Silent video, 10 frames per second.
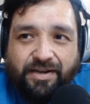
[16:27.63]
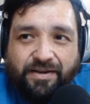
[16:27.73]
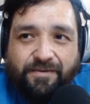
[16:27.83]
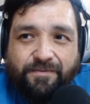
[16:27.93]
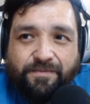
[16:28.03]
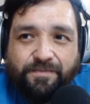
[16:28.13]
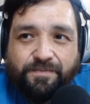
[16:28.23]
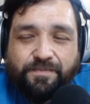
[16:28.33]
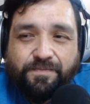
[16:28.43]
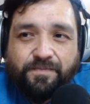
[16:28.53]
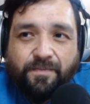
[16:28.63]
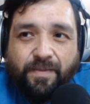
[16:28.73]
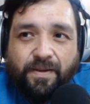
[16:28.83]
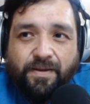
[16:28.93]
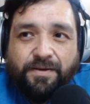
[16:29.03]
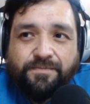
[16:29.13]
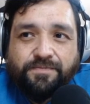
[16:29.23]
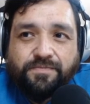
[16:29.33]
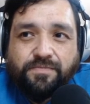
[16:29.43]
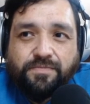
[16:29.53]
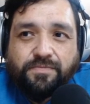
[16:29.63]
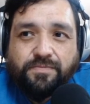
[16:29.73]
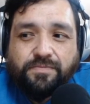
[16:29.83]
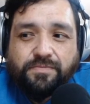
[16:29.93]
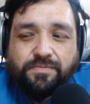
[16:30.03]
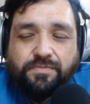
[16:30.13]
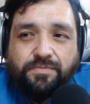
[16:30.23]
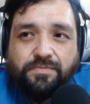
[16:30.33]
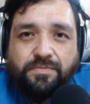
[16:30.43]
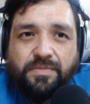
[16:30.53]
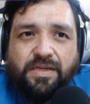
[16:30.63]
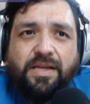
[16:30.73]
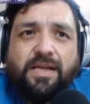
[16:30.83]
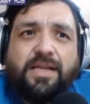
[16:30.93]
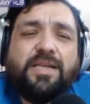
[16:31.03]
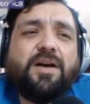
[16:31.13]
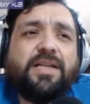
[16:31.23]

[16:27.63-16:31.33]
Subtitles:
(silent)